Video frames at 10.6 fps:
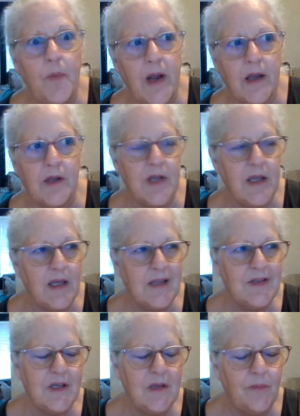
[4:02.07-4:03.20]
I was hoping I could
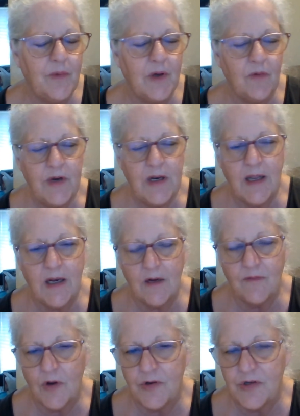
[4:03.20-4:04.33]
take Kinsey, but we didn't
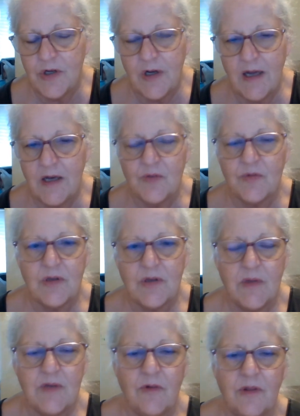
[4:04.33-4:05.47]
get enough notice. You know how it is
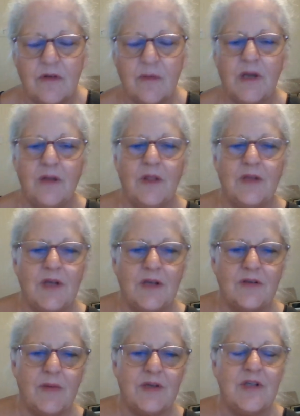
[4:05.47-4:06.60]
when somebody they say
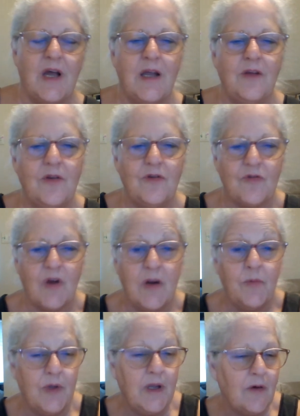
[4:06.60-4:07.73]
somebody's dying, you just
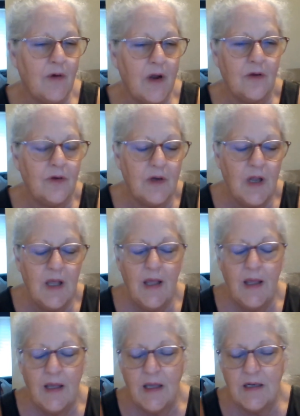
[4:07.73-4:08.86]
scramble and get around and
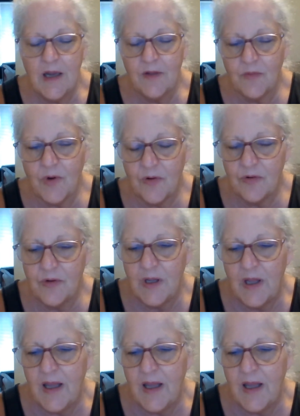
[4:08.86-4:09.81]
get down the road.